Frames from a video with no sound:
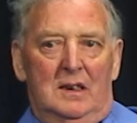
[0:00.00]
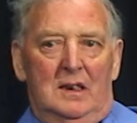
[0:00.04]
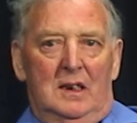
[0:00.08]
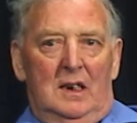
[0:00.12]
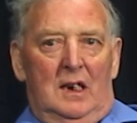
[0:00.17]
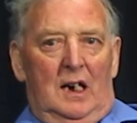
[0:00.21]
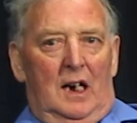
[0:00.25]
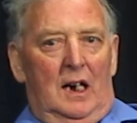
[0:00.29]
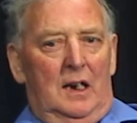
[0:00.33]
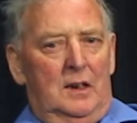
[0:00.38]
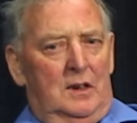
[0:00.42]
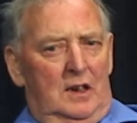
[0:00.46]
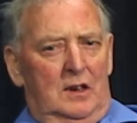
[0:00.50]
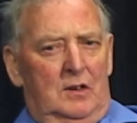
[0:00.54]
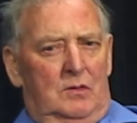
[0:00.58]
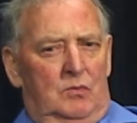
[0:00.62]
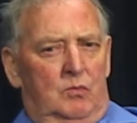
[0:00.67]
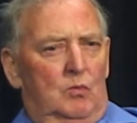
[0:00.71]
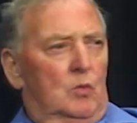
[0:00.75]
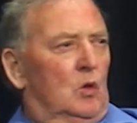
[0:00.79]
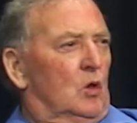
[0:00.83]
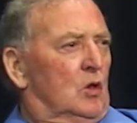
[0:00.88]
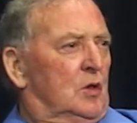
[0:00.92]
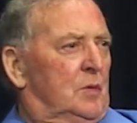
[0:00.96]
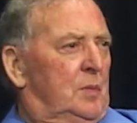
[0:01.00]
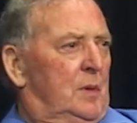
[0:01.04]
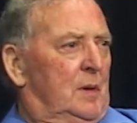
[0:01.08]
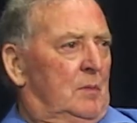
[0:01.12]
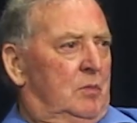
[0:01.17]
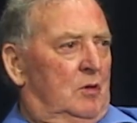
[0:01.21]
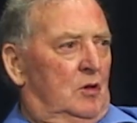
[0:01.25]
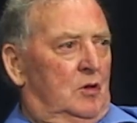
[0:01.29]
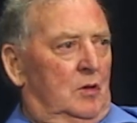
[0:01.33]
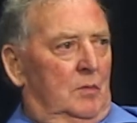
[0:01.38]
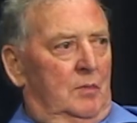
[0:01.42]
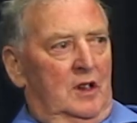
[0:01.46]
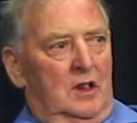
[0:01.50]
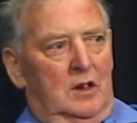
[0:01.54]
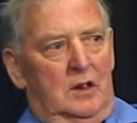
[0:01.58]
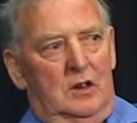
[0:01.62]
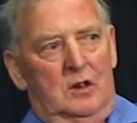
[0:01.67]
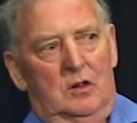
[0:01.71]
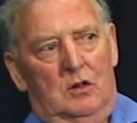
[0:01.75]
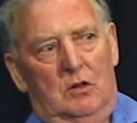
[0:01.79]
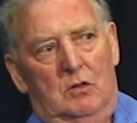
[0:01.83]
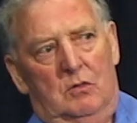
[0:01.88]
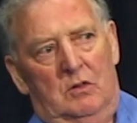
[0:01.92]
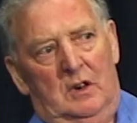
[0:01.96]
I think most people should be, you
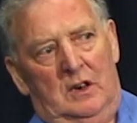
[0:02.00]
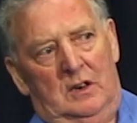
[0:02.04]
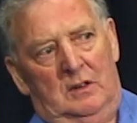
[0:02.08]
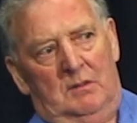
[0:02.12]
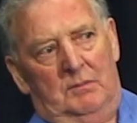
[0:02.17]
know, when